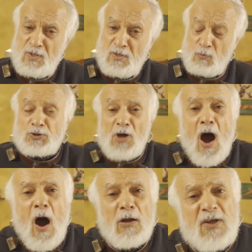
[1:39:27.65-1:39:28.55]
with
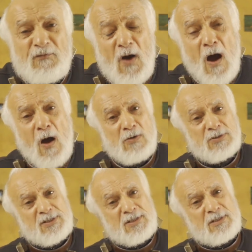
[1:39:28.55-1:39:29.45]
all the
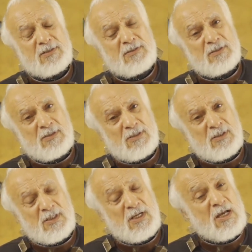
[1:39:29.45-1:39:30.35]
falls
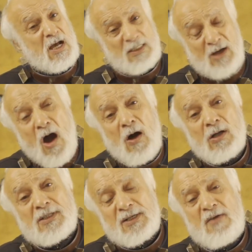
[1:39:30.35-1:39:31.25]
and all
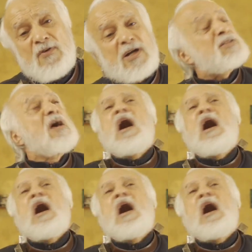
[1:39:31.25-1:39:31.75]
the rivers